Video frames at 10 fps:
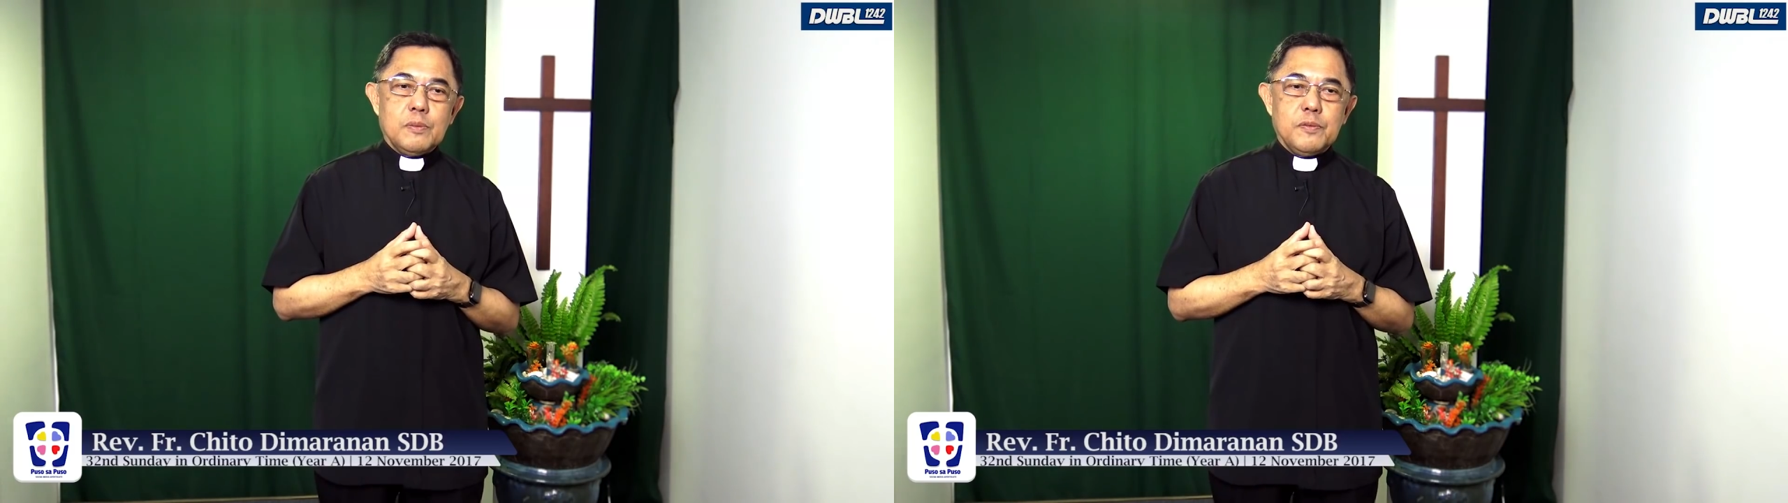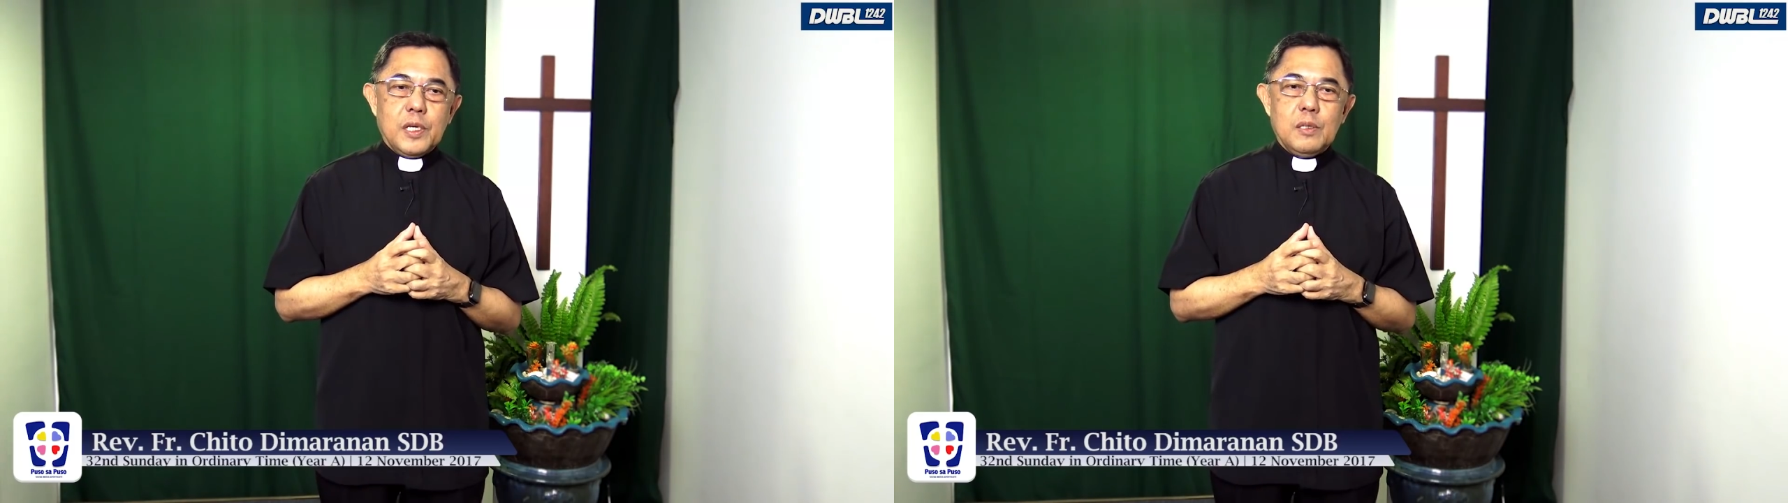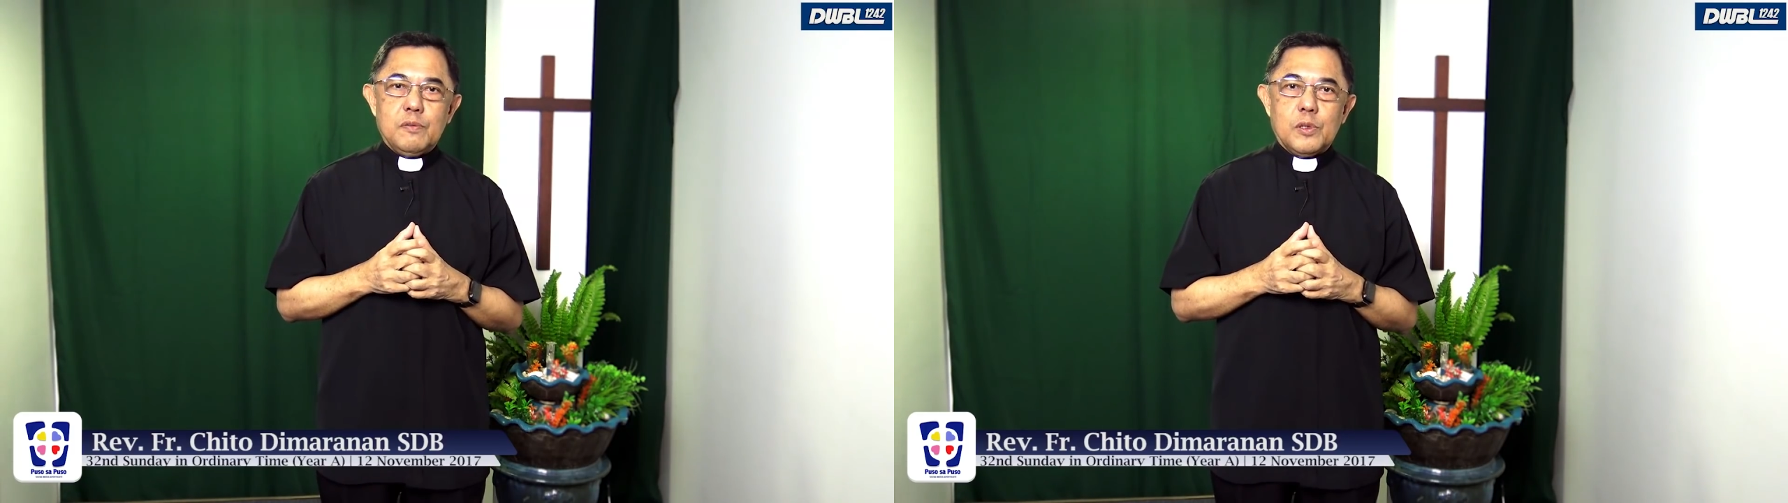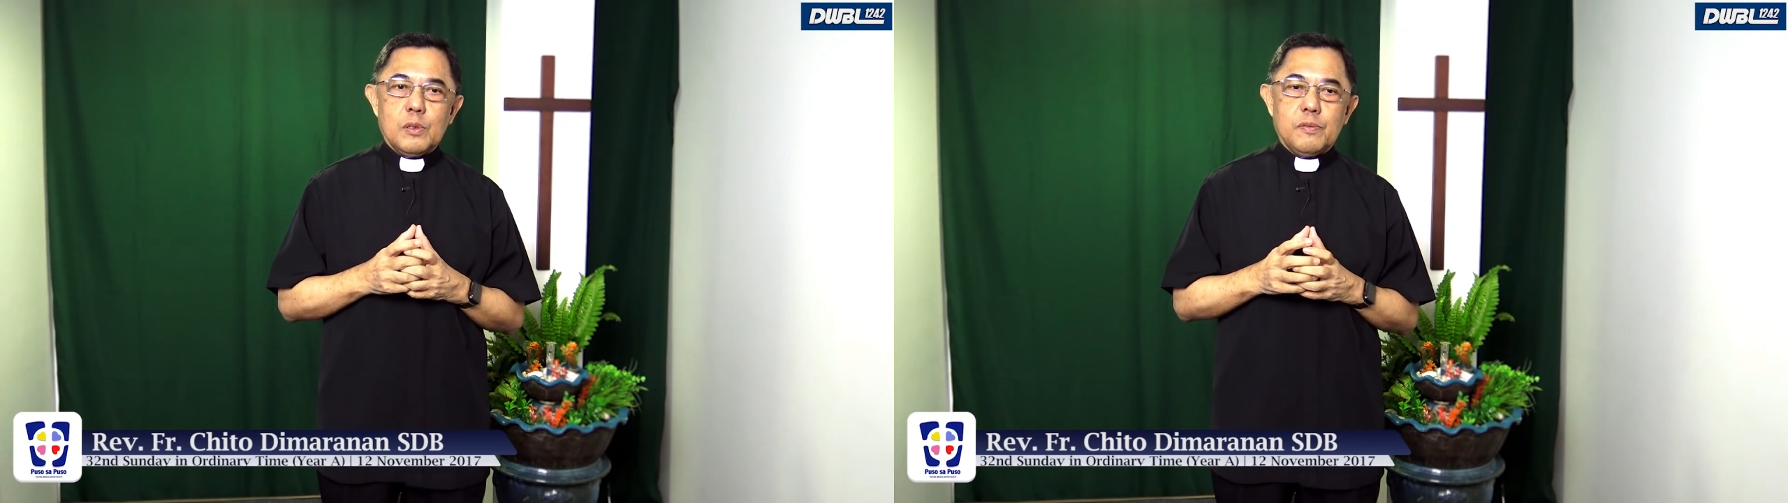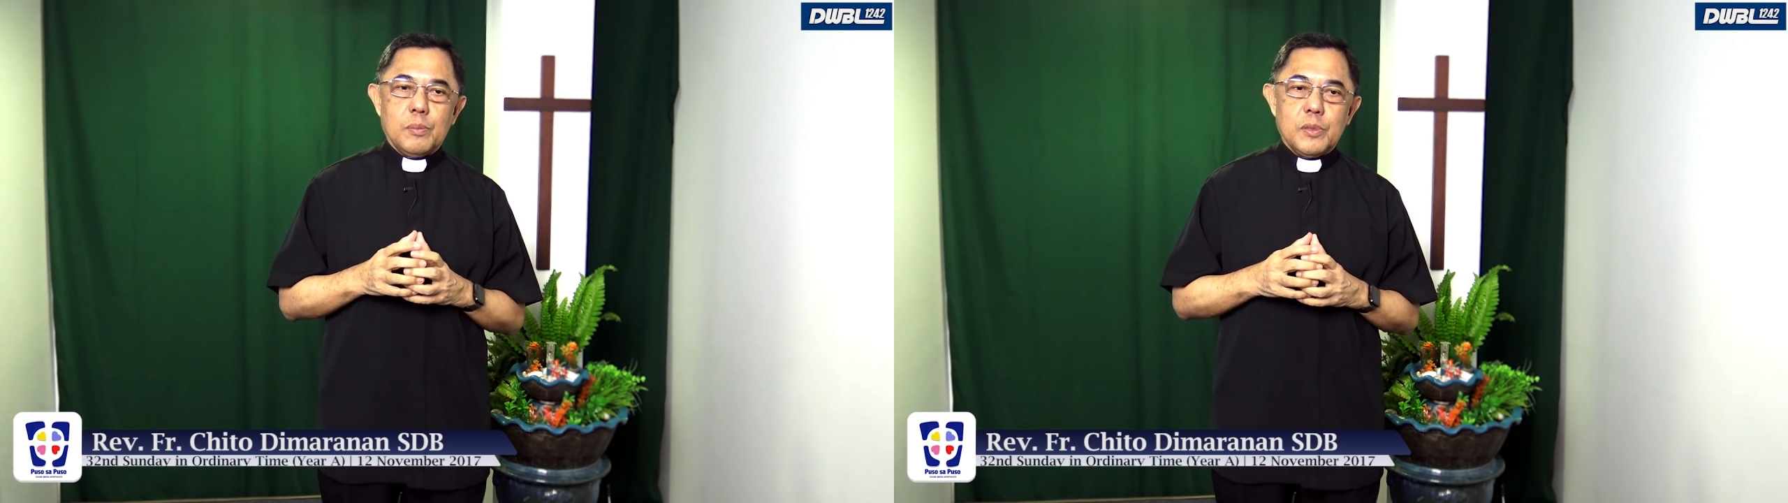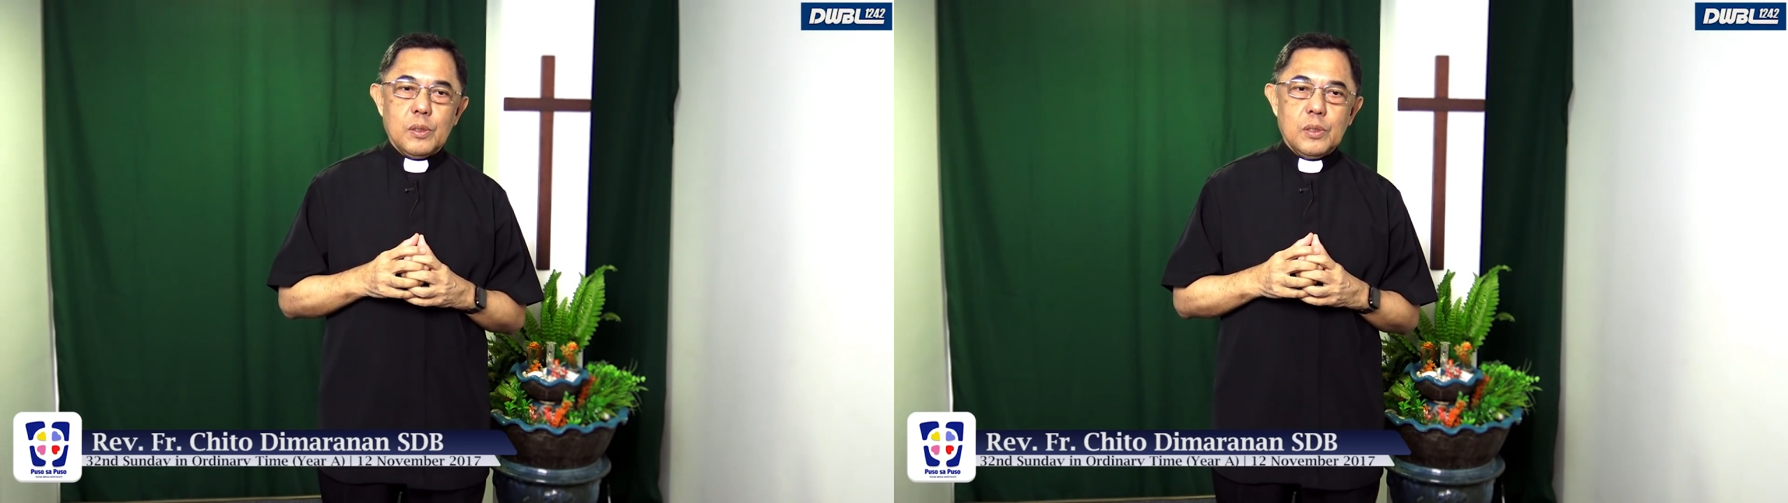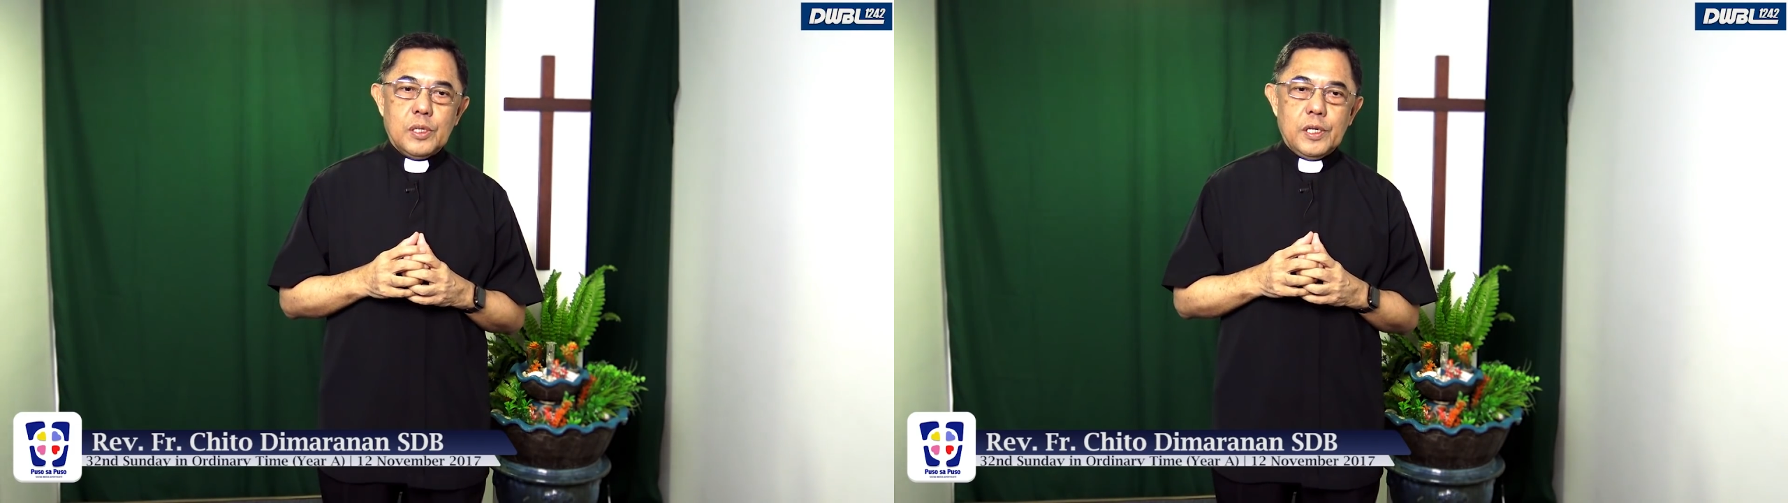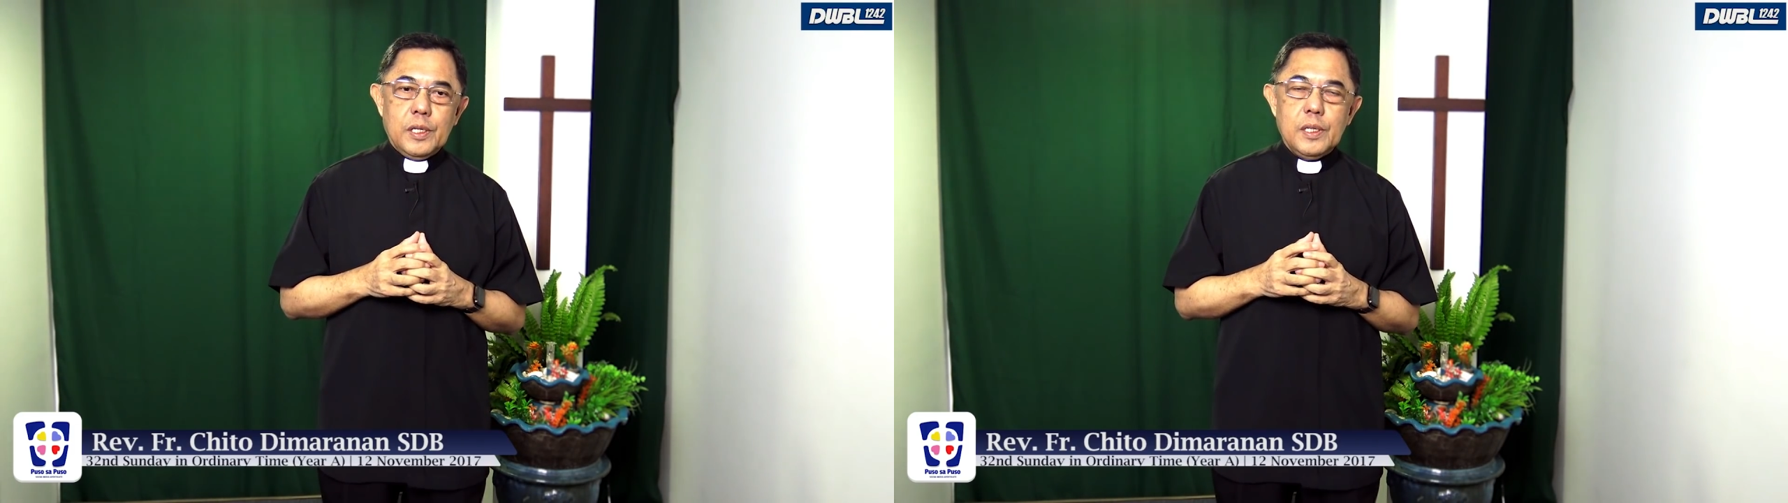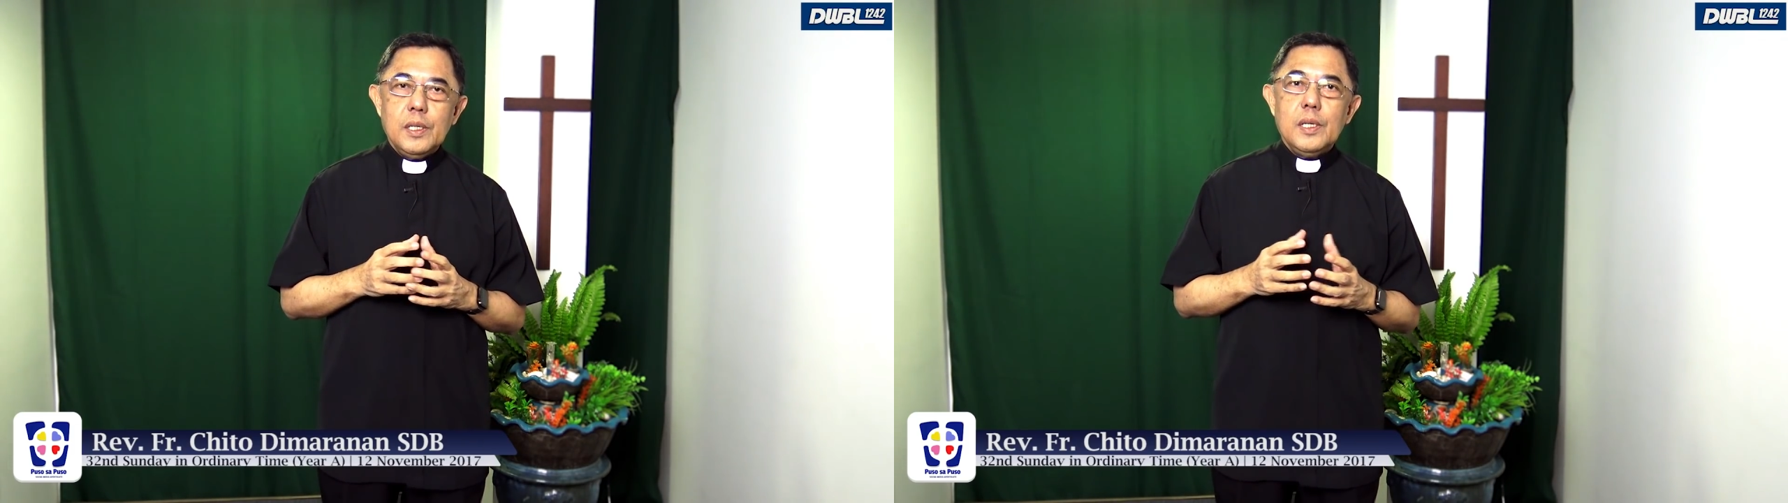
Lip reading: a favor from the Lord,